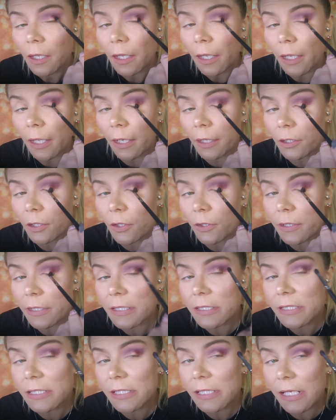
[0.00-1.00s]
and you
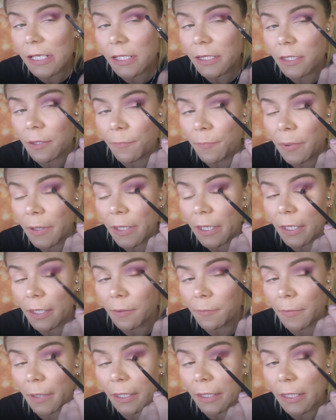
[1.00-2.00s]
can see the
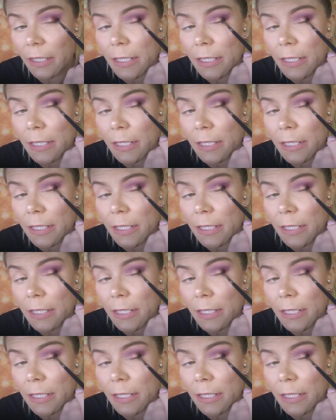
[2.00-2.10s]
pigment